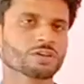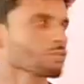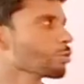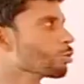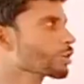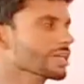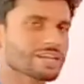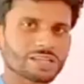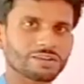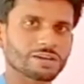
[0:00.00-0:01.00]
So
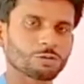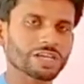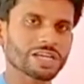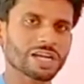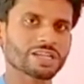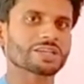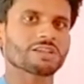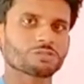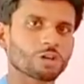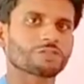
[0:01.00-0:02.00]
looking at the
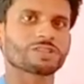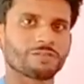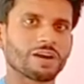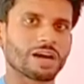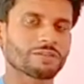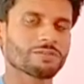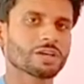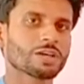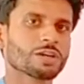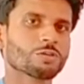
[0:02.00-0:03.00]
tense of the verb,
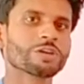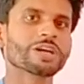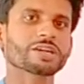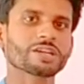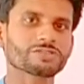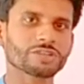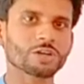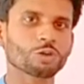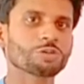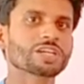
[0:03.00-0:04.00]
we
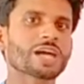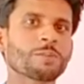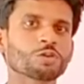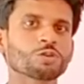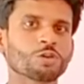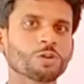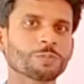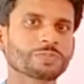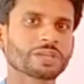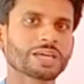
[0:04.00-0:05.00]
understand or we come to
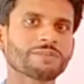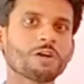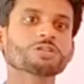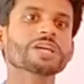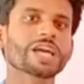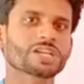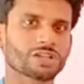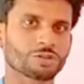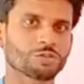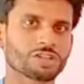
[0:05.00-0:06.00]
know about the
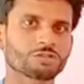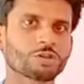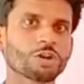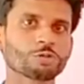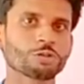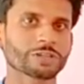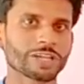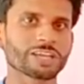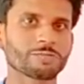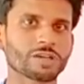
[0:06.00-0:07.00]
action which is going to
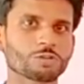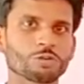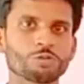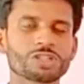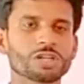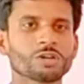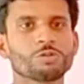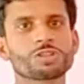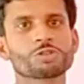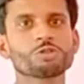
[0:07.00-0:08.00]
take place, or
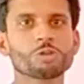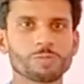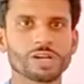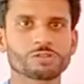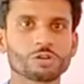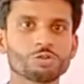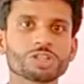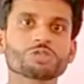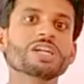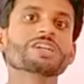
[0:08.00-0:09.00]
which took place, or
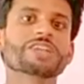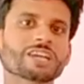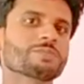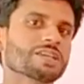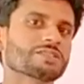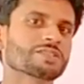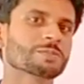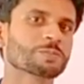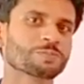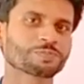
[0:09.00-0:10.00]
which will take place.
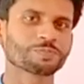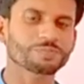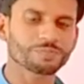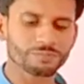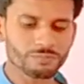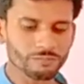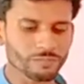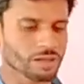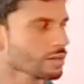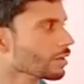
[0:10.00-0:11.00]

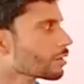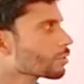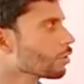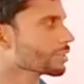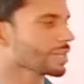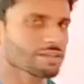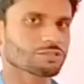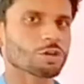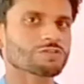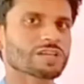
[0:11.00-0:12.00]
So
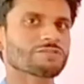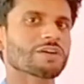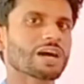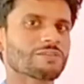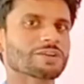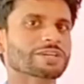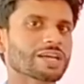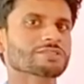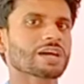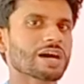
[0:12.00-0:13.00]
tense of the verb
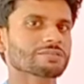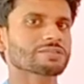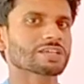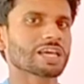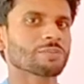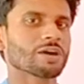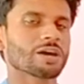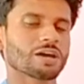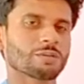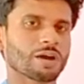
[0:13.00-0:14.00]
tells us
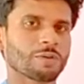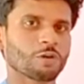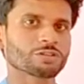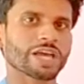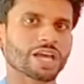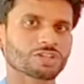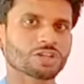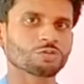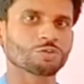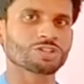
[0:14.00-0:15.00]
about the
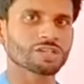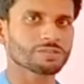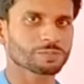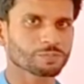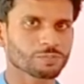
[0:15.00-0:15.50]
action which is